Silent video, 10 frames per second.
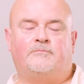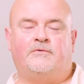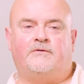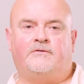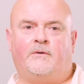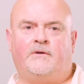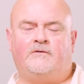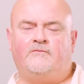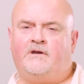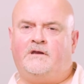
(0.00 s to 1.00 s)
But so I
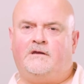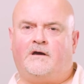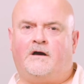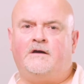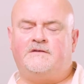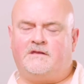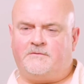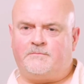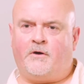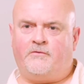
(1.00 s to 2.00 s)
don't really. I see them
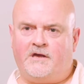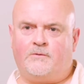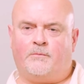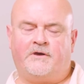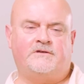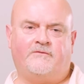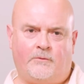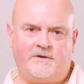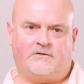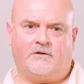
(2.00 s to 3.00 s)
as both equal, because I've
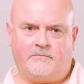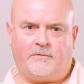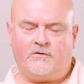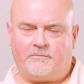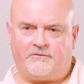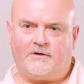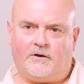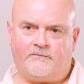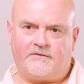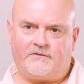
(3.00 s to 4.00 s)
always done both
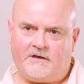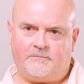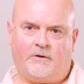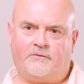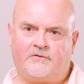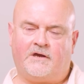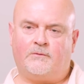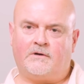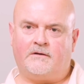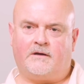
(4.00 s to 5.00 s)
myself. I see it both as
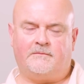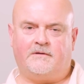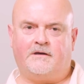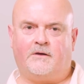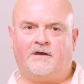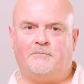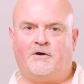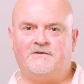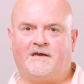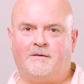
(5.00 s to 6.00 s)
equal. That
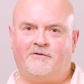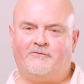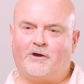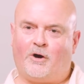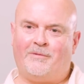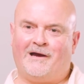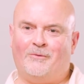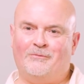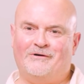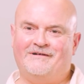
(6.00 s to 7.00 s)
might sound a bit of a cop
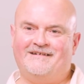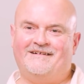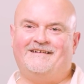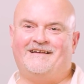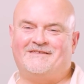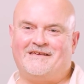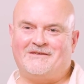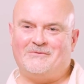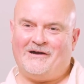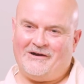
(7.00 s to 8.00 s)
out, but that's
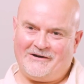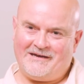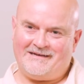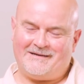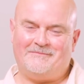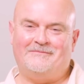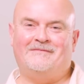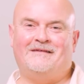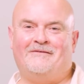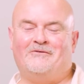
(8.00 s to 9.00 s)
the way
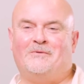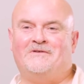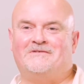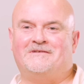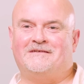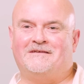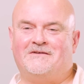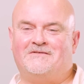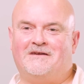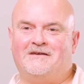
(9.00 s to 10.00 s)
I've always
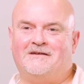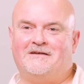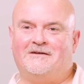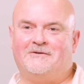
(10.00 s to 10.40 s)
considered it.